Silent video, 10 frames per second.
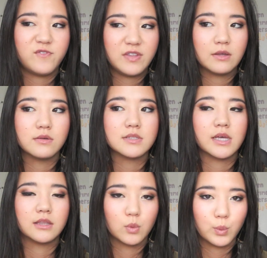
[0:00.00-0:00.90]
feels
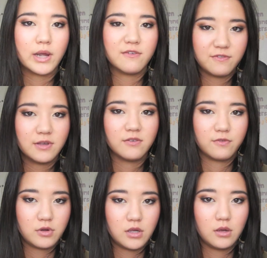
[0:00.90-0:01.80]
like the right fit
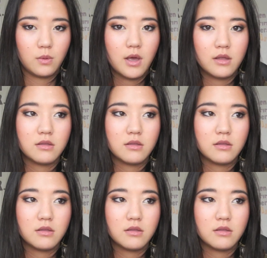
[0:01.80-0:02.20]
for you,